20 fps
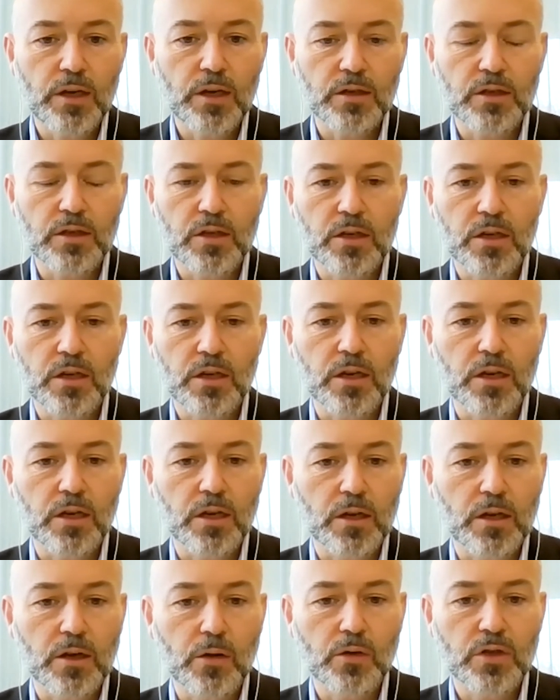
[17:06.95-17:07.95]
It
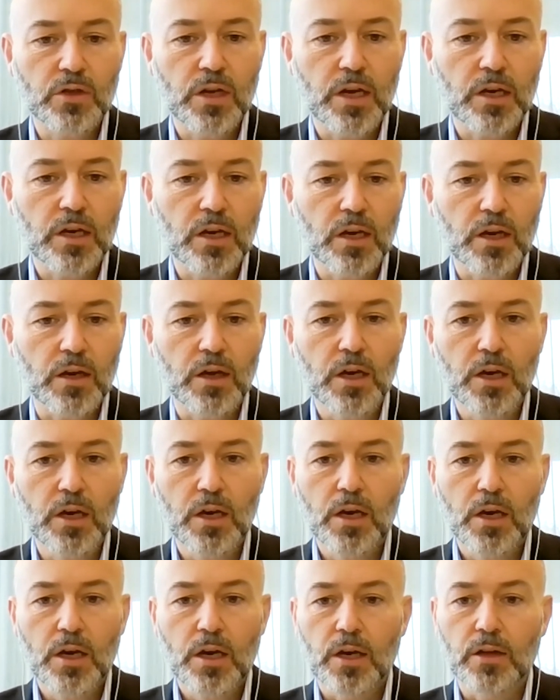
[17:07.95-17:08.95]
looks like a
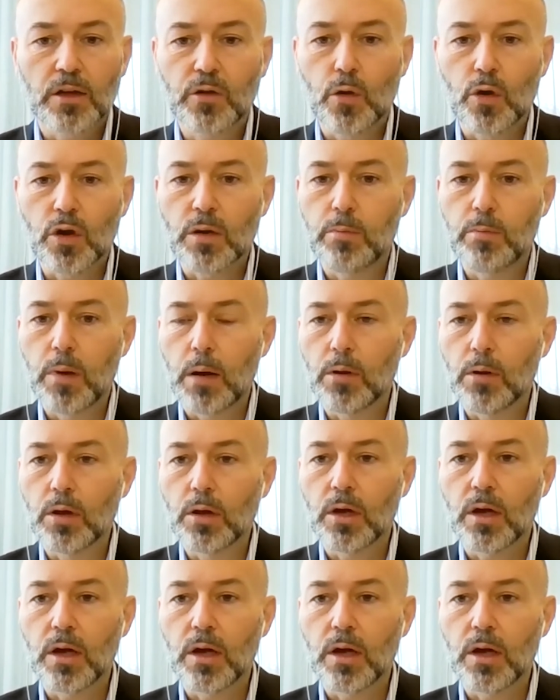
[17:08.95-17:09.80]
talk bubble,